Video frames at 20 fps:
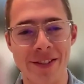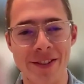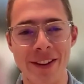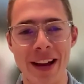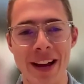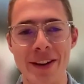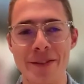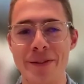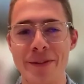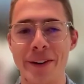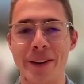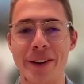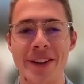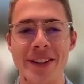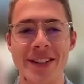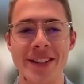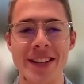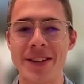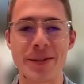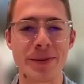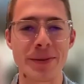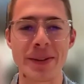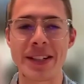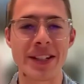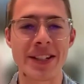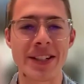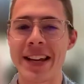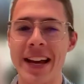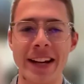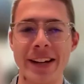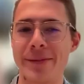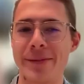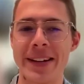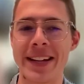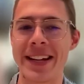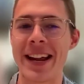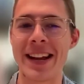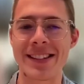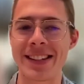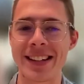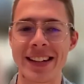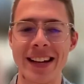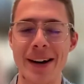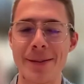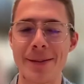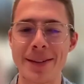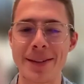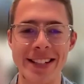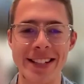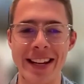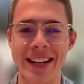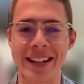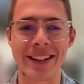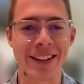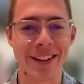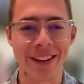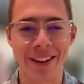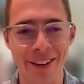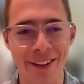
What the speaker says: July 1st is we just get him in as a commentator,